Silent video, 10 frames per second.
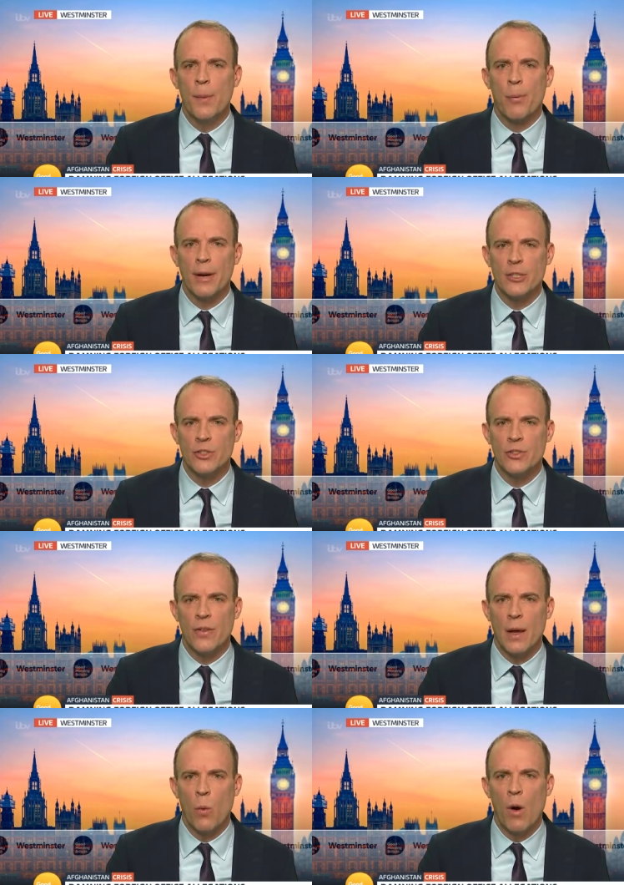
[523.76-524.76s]
the pressures
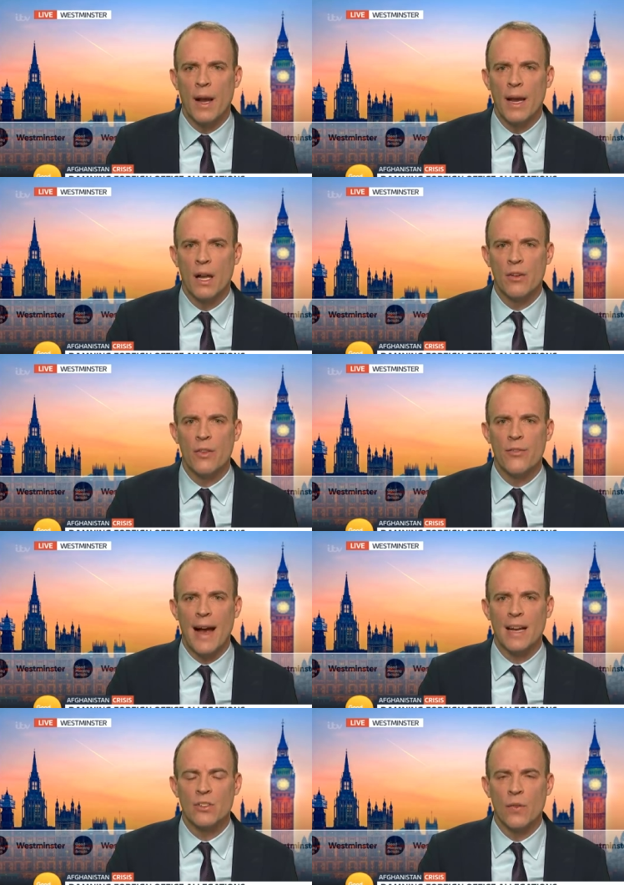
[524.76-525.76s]
that they were working under, the
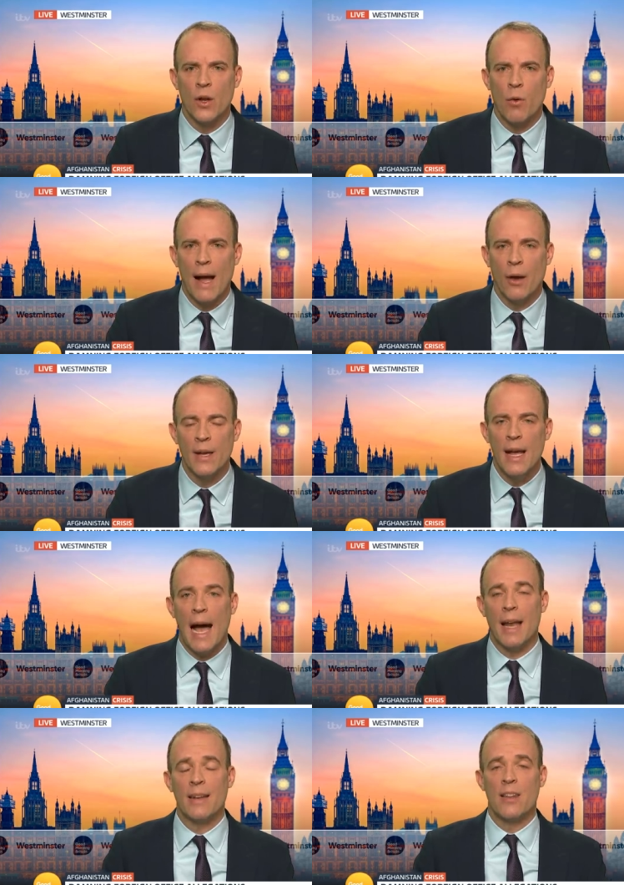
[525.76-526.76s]
facts on the ground,
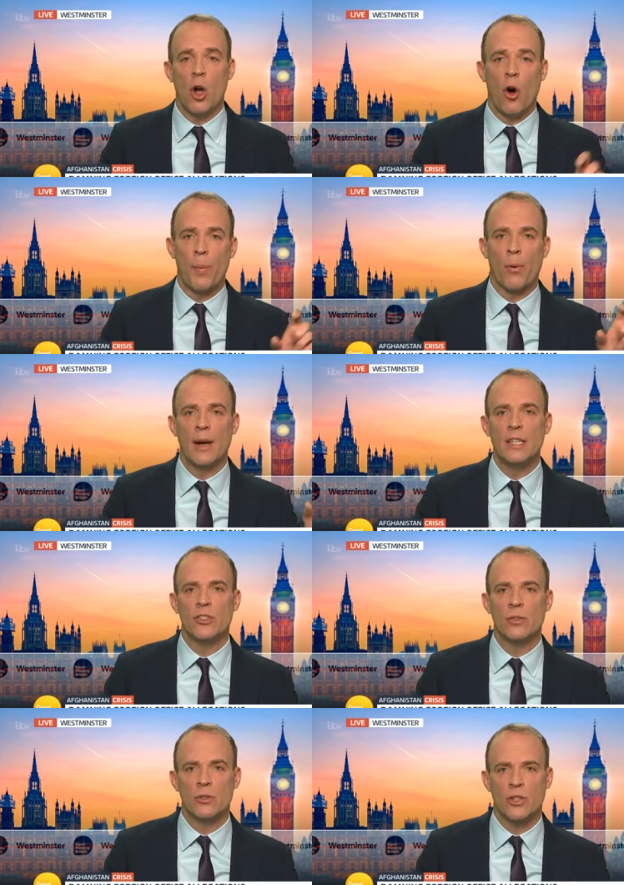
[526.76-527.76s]
and the
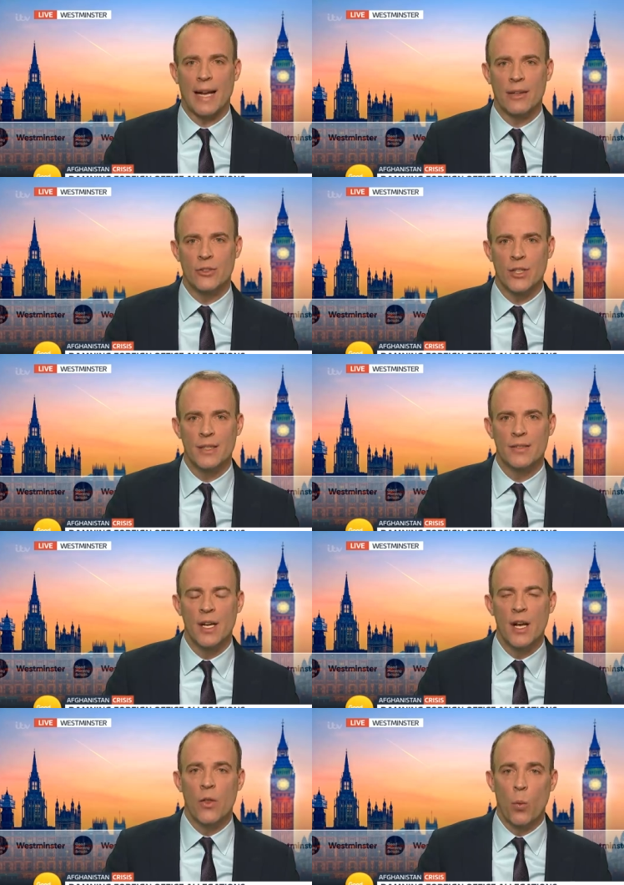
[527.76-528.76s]
operational challenges
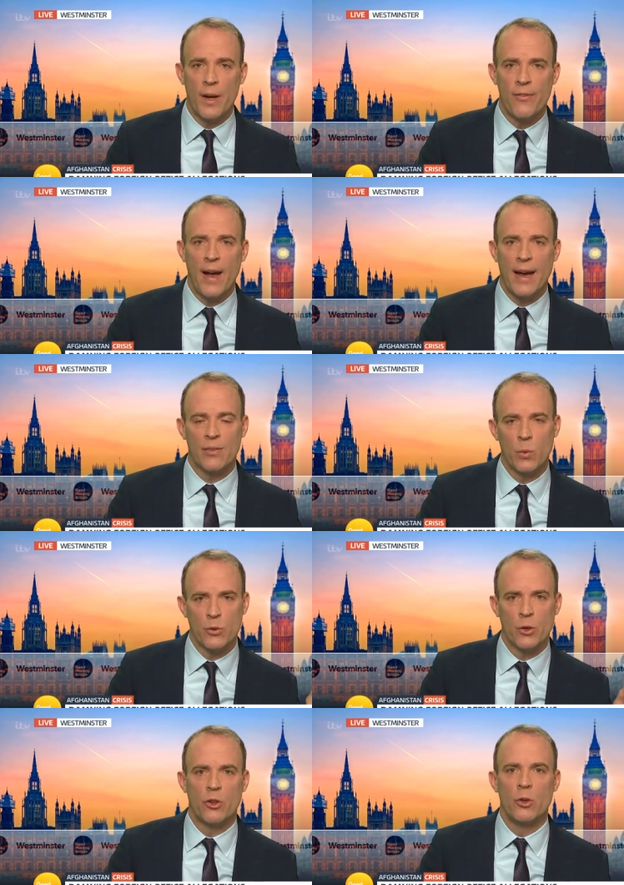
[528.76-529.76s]
that we faced,
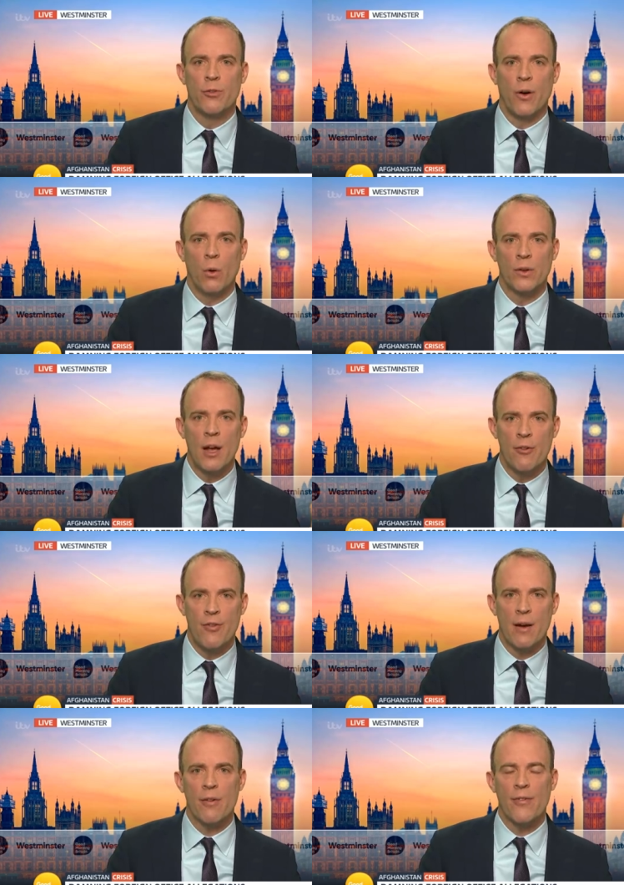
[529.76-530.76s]
which were twofold:
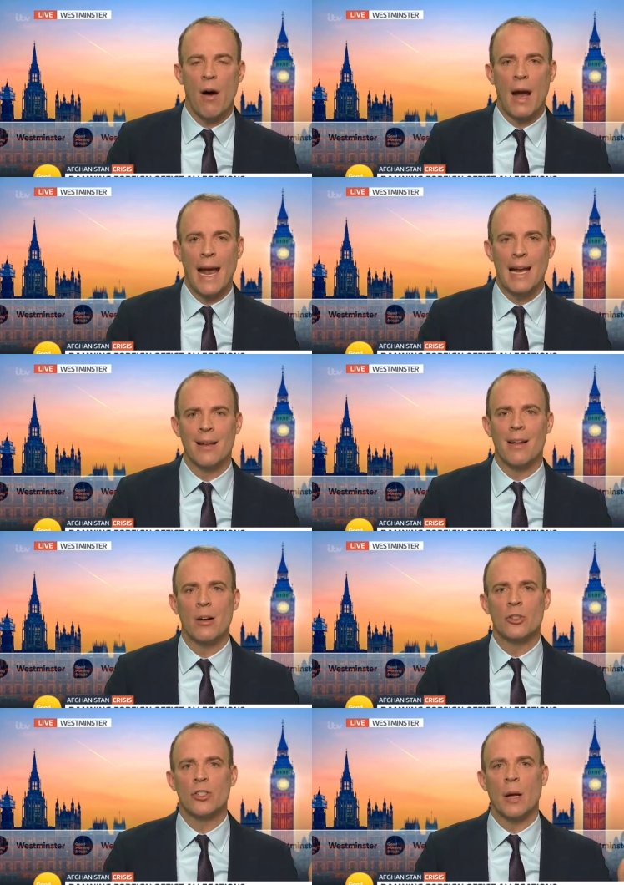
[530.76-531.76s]
verifying a
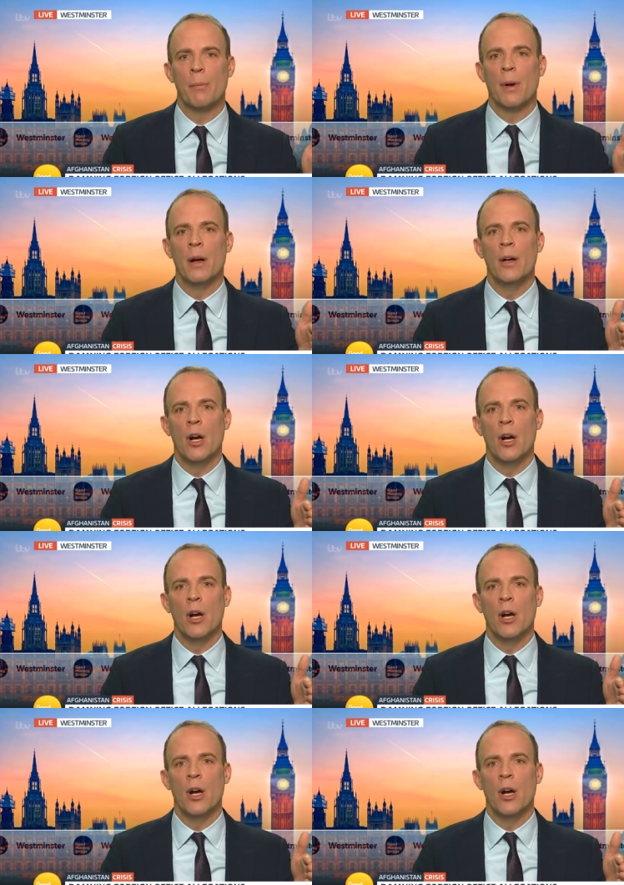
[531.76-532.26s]
large number